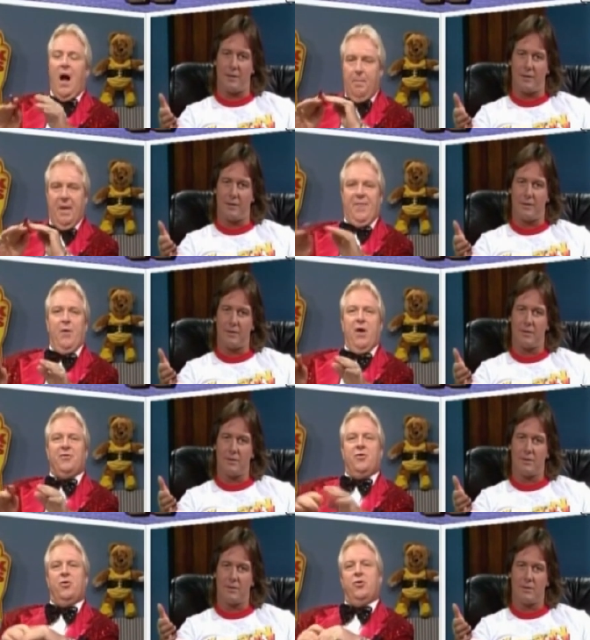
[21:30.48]
Speaker 1: I bet they
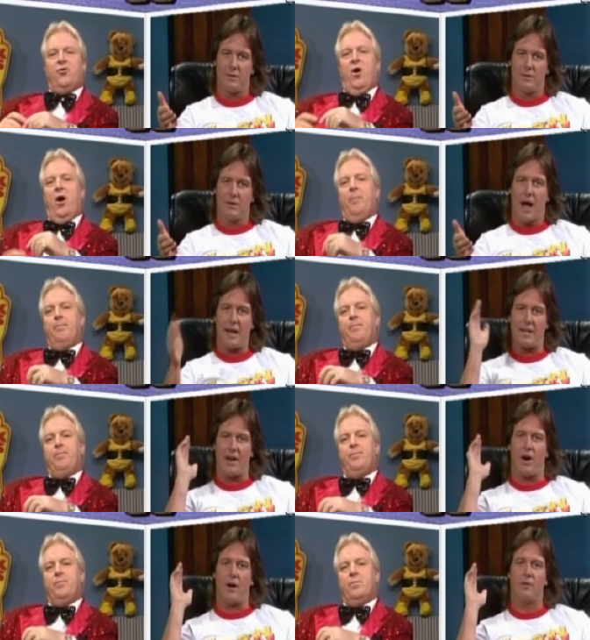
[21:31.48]
wrestle to a draw. I
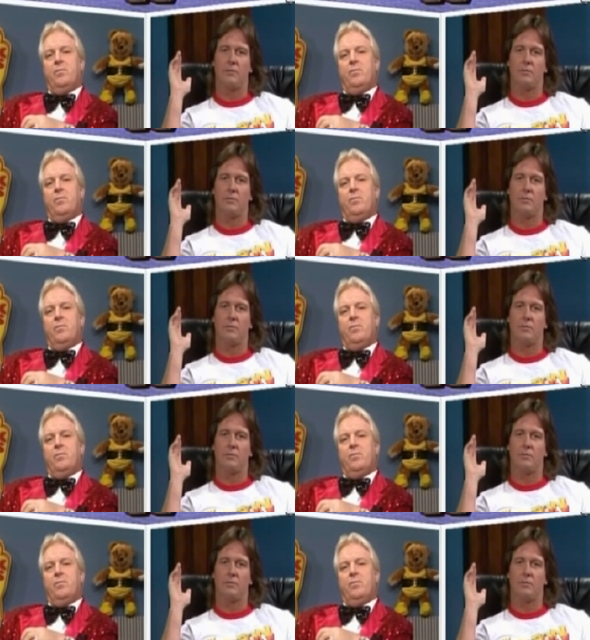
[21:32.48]
take Hart